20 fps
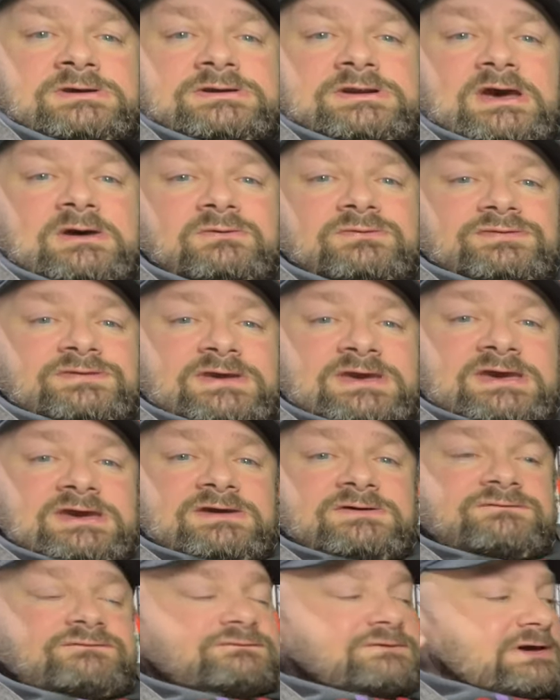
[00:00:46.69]
Now, they
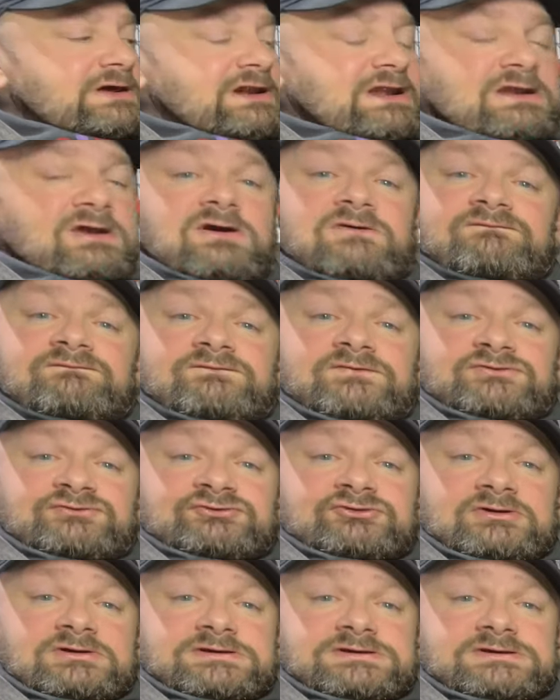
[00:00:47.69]
have co
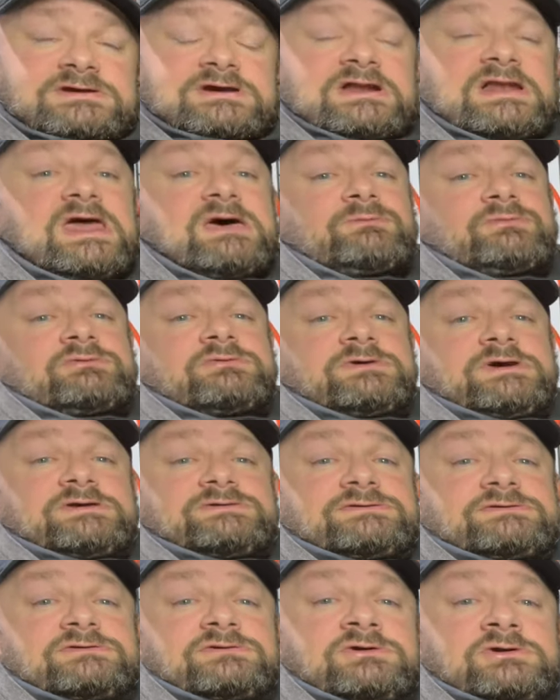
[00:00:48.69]
officially
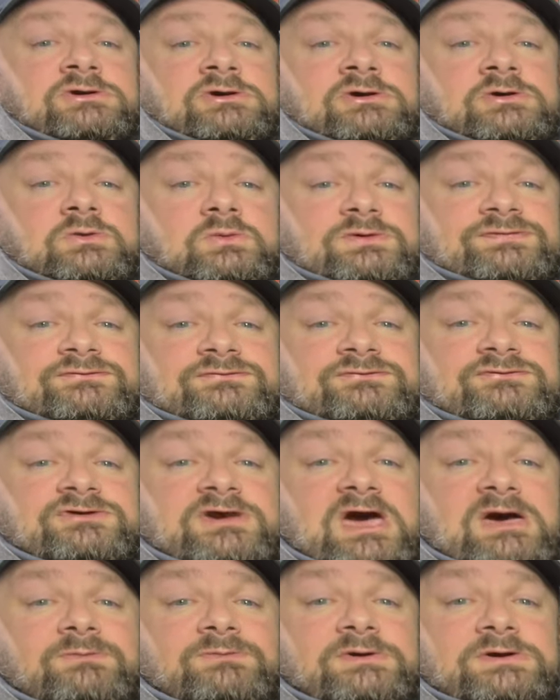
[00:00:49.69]
collaborated with
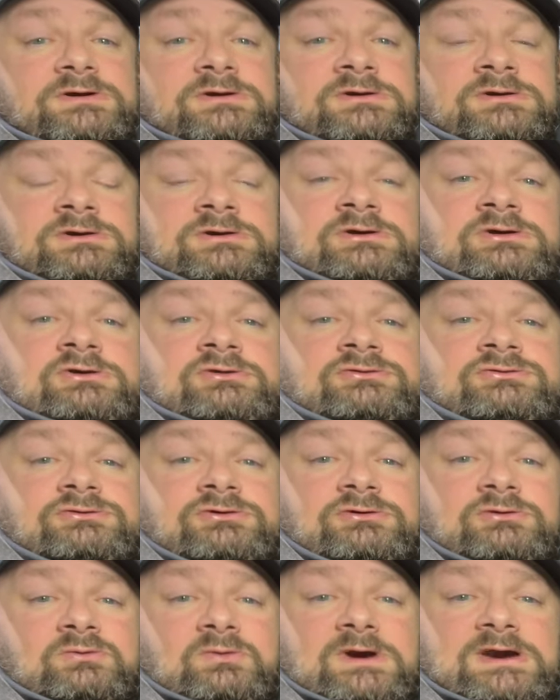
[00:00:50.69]
Chiappa
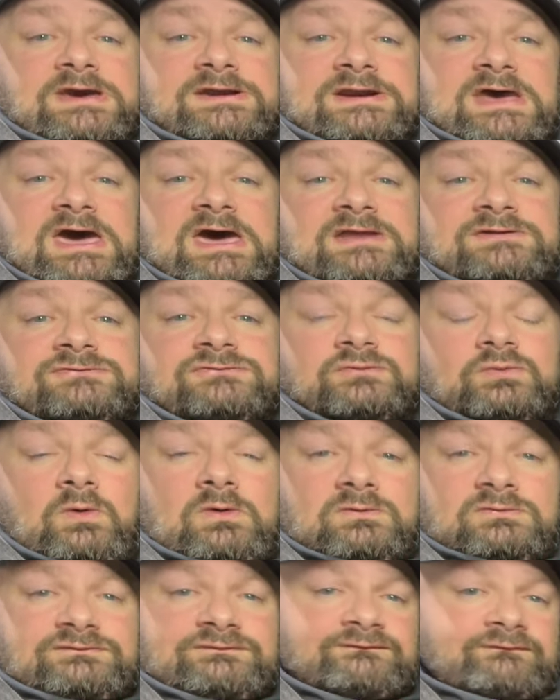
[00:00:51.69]
to enhance
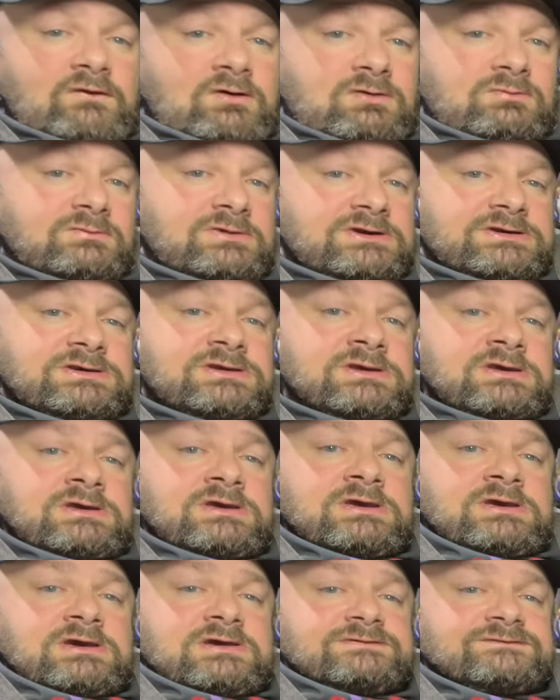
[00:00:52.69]
what was formerly
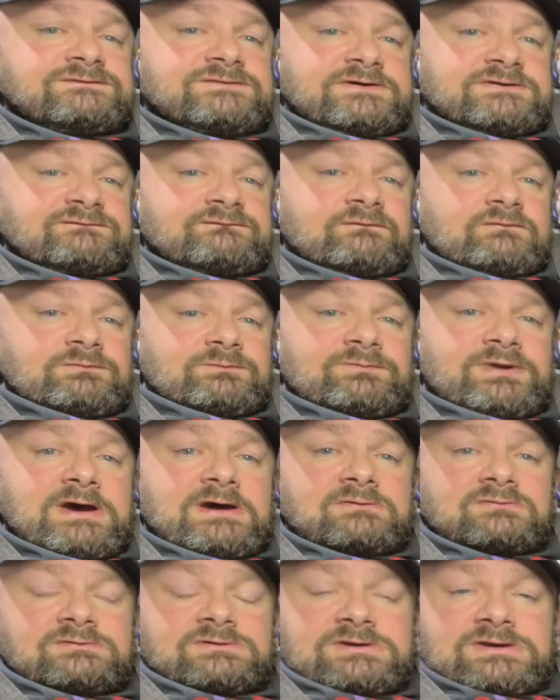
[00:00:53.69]
a 6 foot
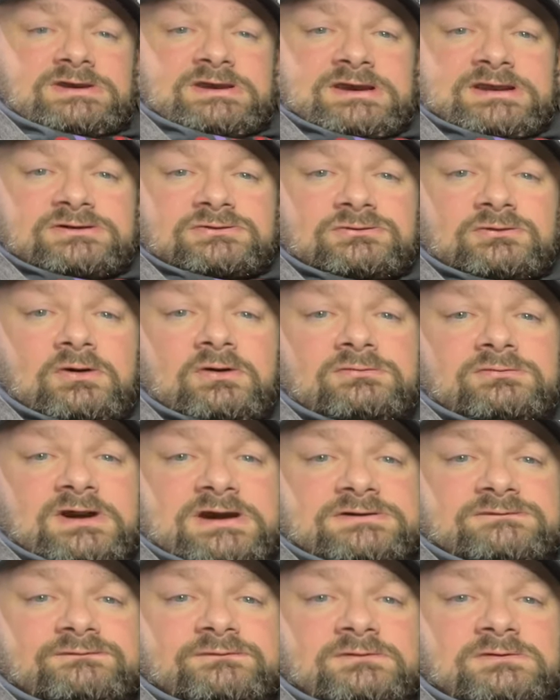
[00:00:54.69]
pound indoor
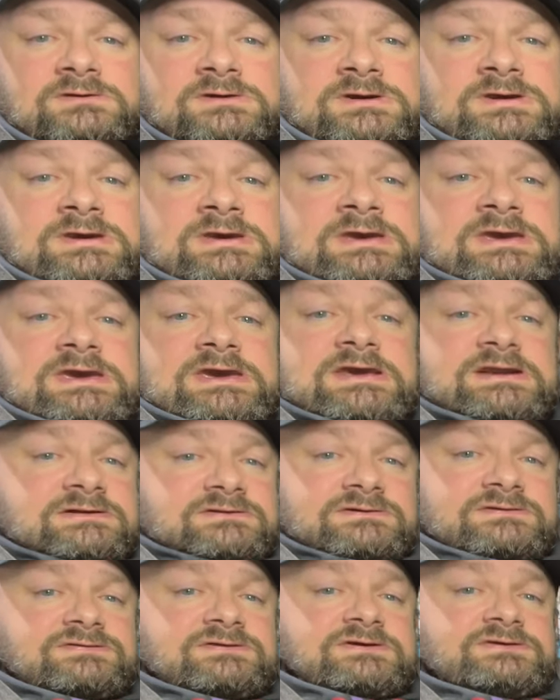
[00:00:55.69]
rifle
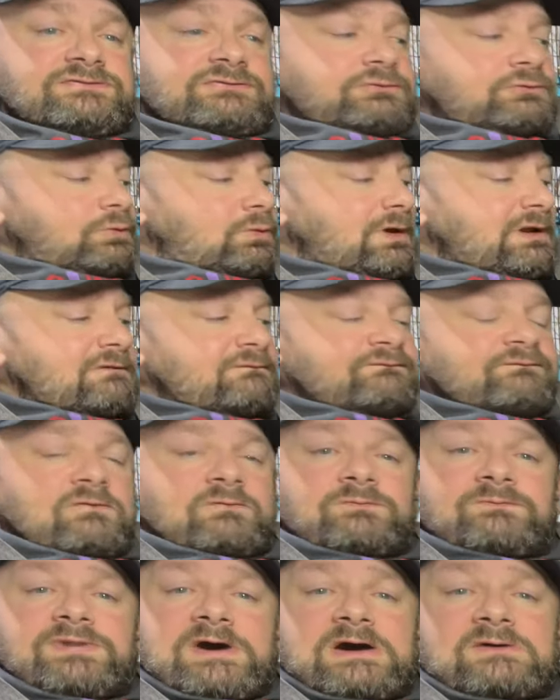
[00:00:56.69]
into this 12
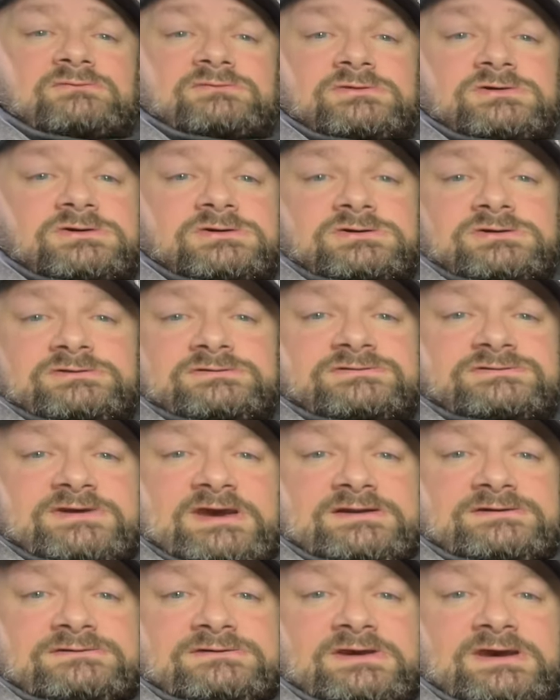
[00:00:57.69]
foot pound
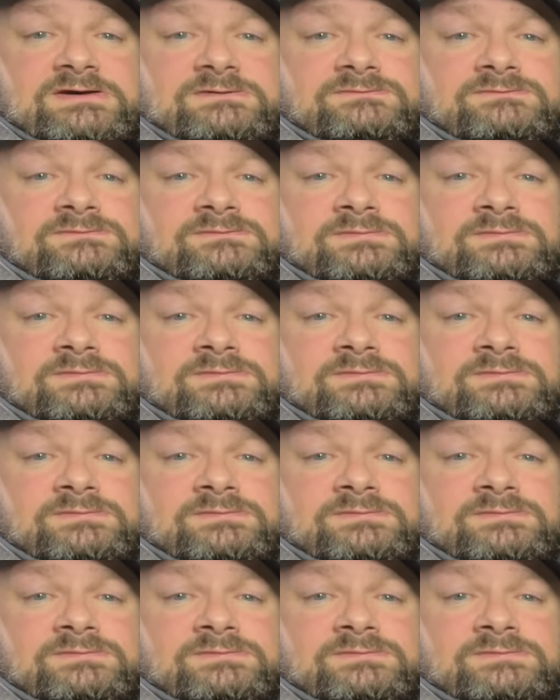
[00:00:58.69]
contender